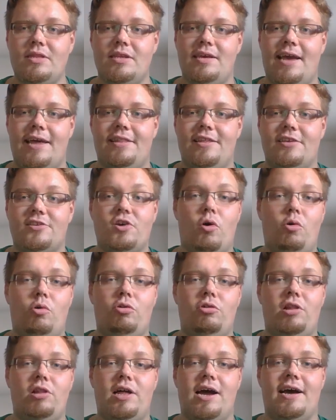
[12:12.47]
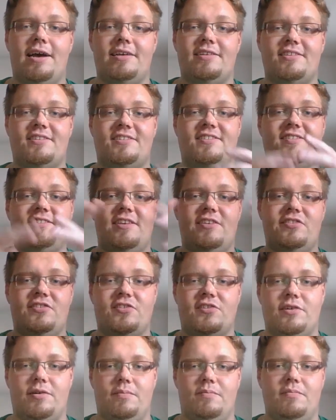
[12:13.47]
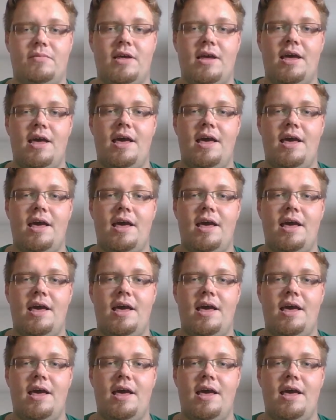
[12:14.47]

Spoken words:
And this whole system,